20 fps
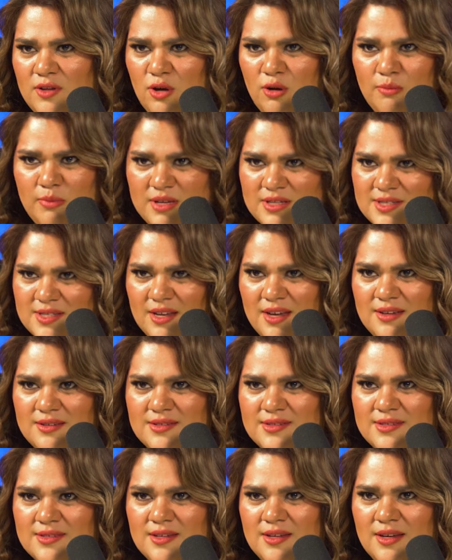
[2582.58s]
our
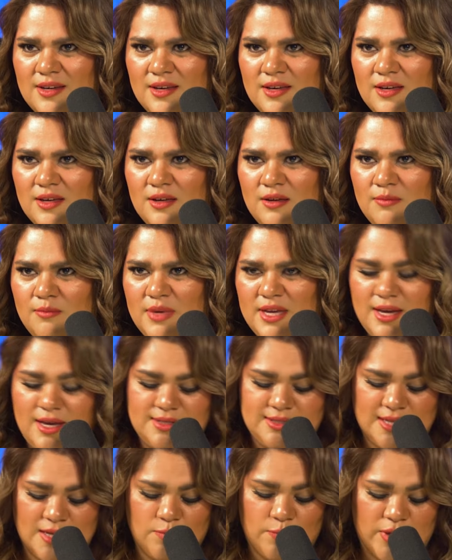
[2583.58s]
business.
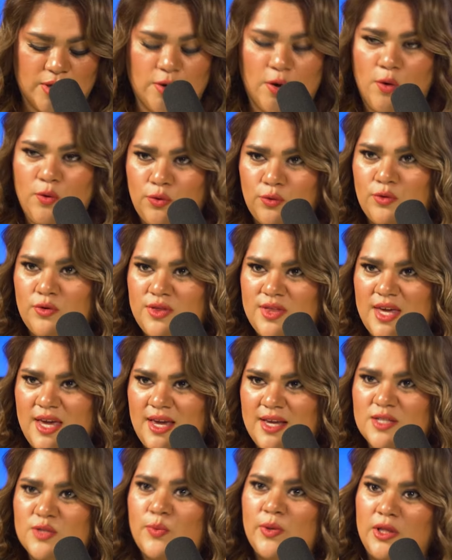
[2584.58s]
Because then we go through
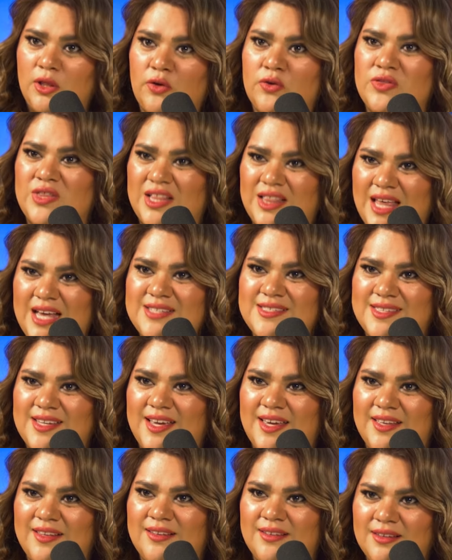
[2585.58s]
things, we learn the
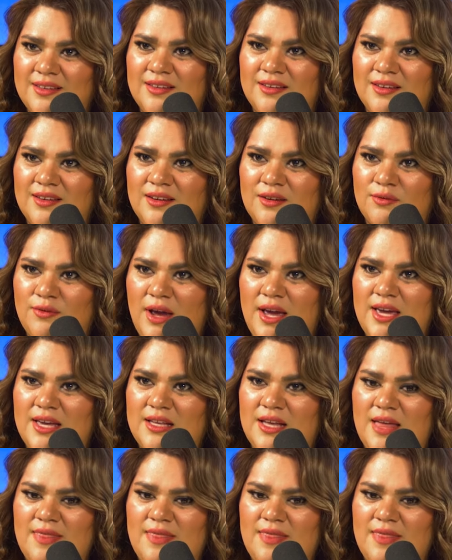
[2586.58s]
lesson, right?